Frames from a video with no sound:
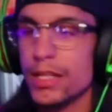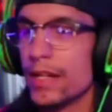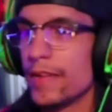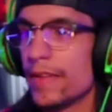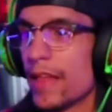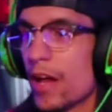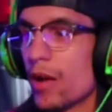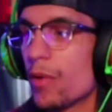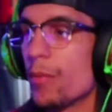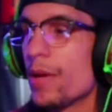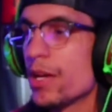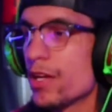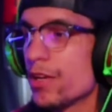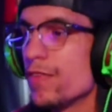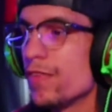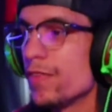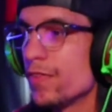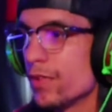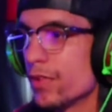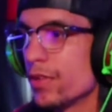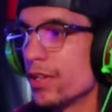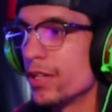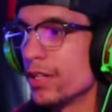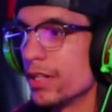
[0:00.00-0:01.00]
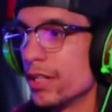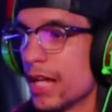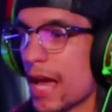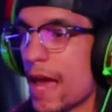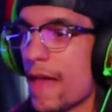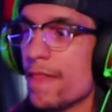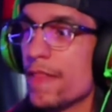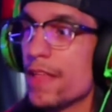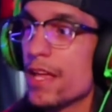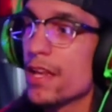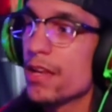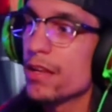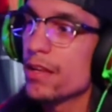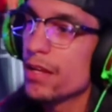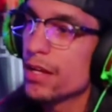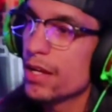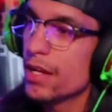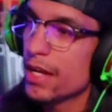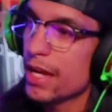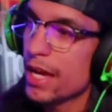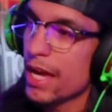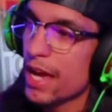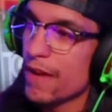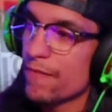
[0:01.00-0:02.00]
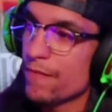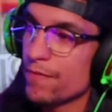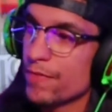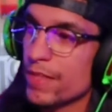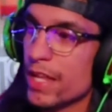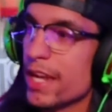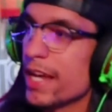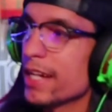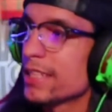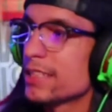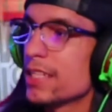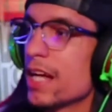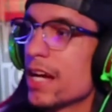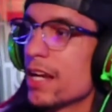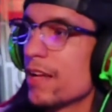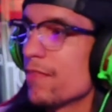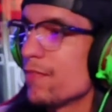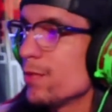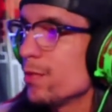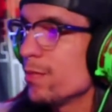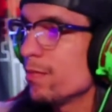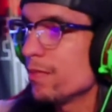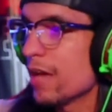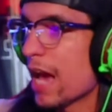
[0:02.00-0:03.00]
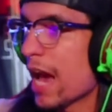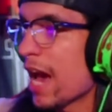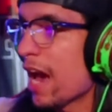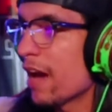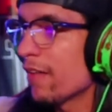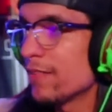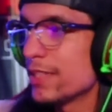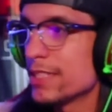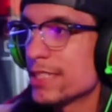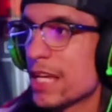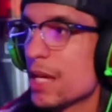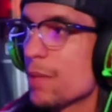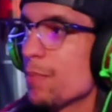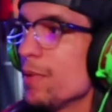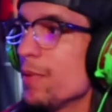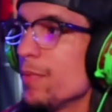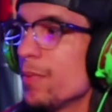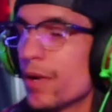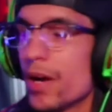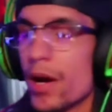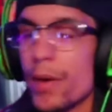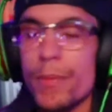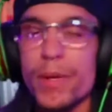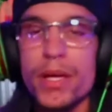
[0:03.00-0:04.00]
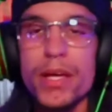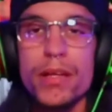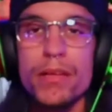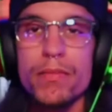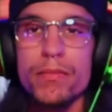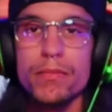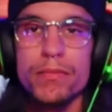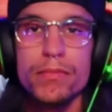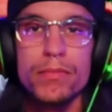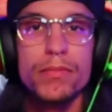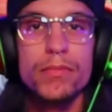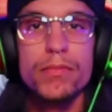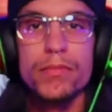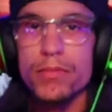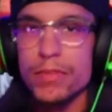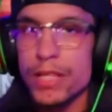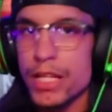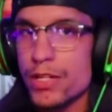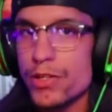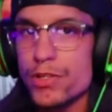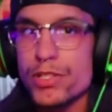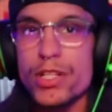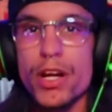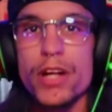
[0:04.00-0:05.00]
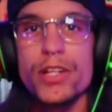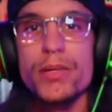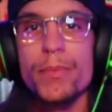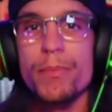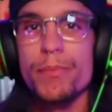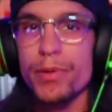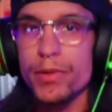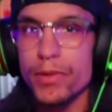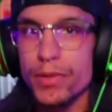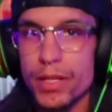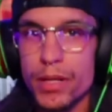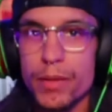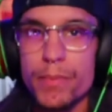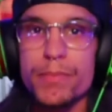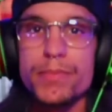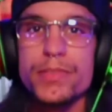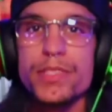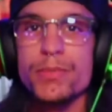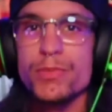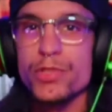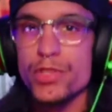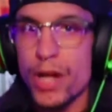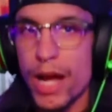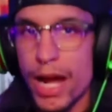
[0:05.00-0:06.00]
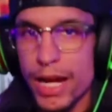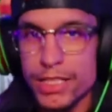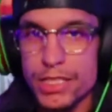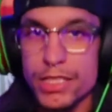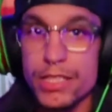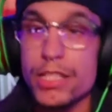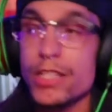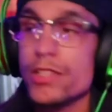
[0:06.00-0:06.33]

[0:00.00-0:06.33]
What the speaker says: That'll make you feel good. And then if the next night, if you have the same people come in, then you start to build up some traction.